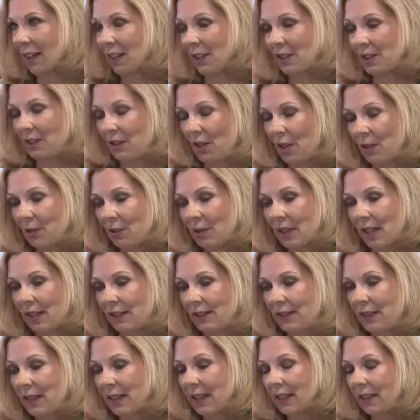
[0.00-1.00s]
So I
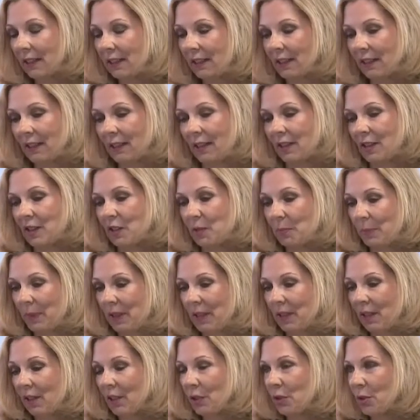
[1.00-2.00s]
think
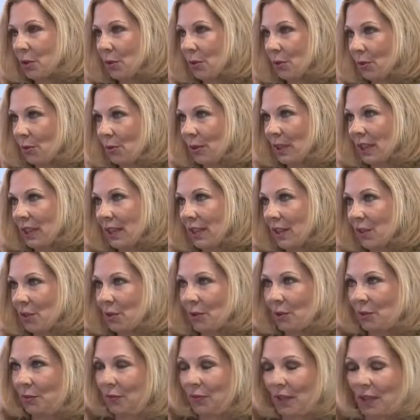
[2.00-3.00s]
spinel
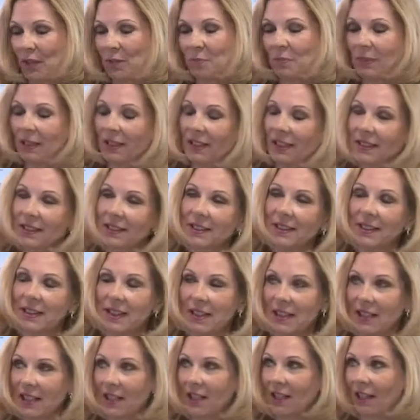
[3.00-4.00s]
should find place in
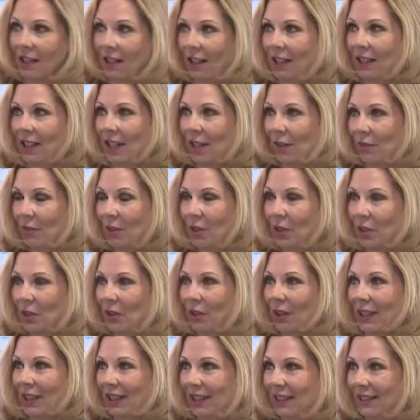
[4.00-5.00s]
every
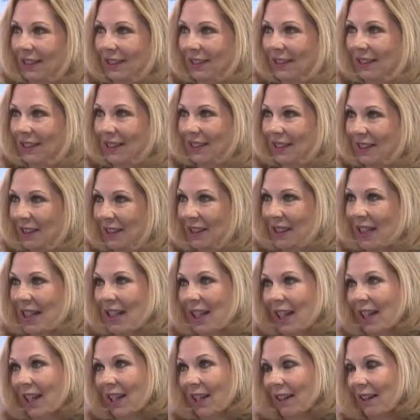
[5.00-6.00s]
collector's
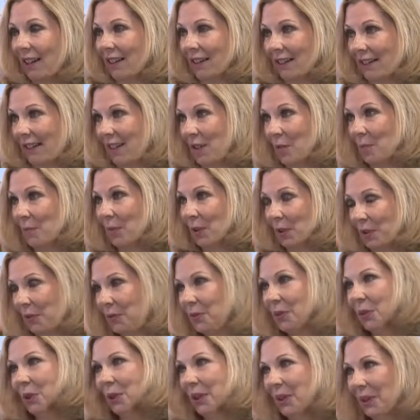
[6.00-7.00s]

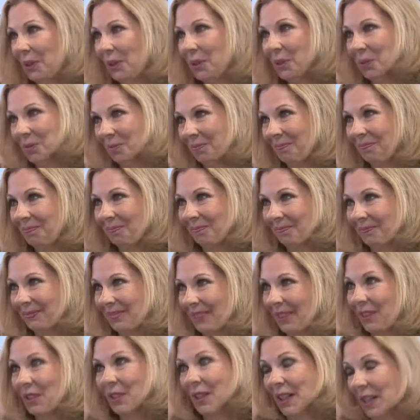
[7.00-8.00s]
portfolio
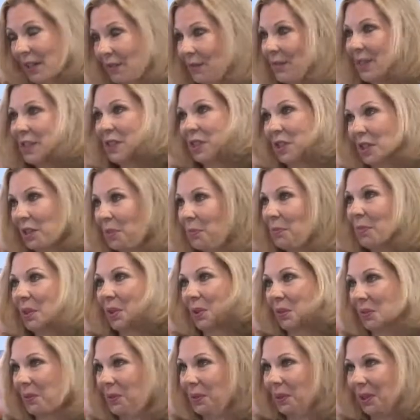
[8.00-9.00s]
or investor's
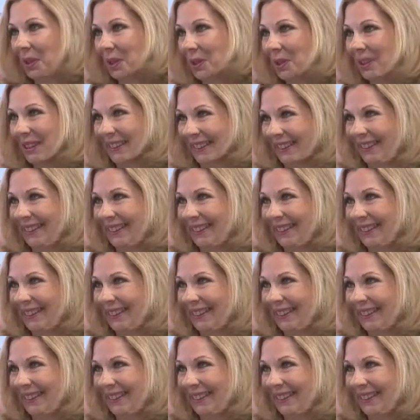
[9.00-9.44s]
portfolio.